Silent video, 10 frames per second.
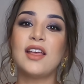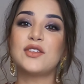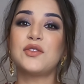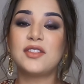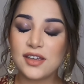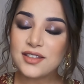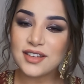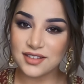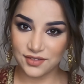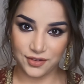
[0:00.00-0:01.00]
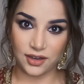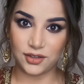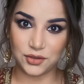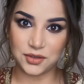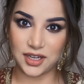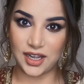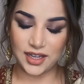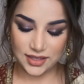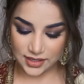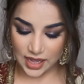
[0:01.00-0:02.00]
So this is the final look,
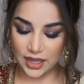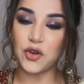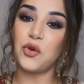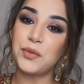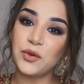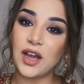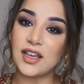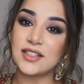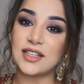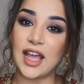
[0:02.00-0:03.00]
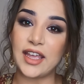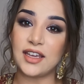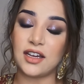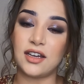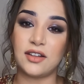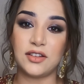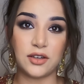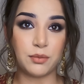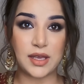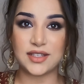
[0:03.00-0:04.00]
guys. I hope you guys like the
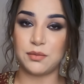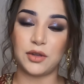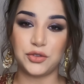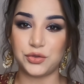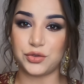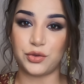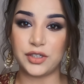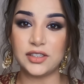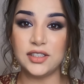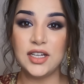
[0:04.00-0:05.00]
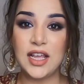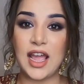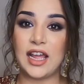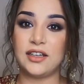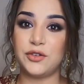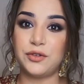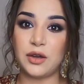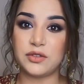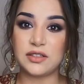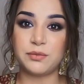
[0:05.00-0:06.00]
messy bun tutorial, and if you
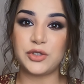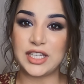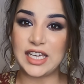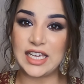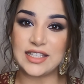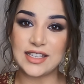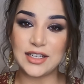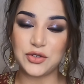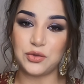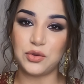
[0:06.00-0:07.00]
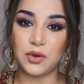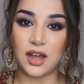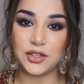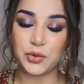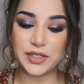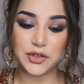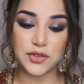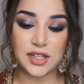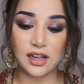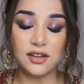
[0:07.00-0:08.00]
guys found it pretty easy to try
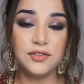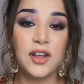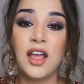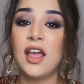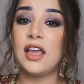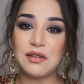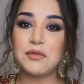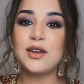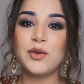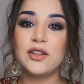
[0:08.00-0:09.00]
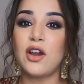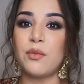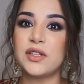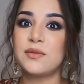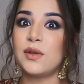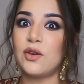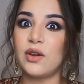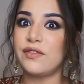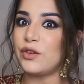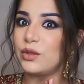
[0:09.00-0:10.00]
it out yourself, let me know in the comments
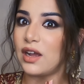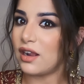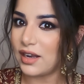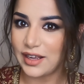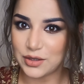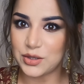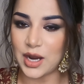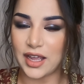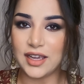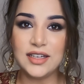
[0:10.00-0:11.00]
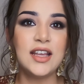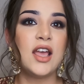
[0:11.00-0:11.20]
below if you're going to try it.